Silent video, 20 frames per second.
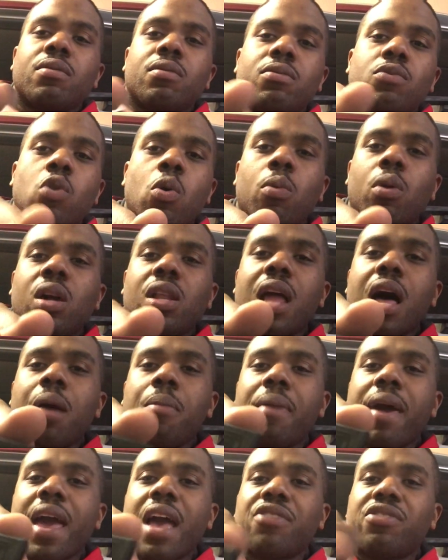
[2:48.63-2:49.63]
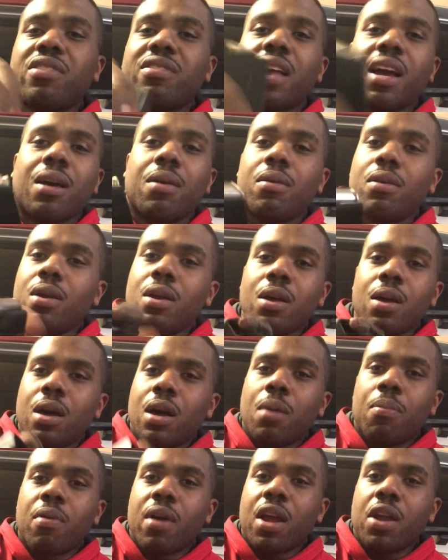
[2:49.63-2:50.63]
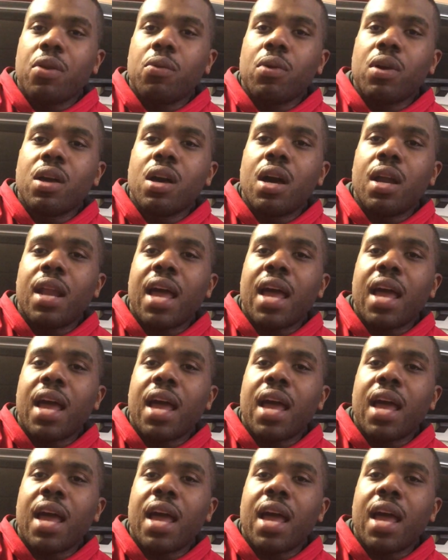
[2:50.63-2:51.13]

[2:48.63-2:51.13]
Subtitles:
normal Glock mags, just like a brand new gun.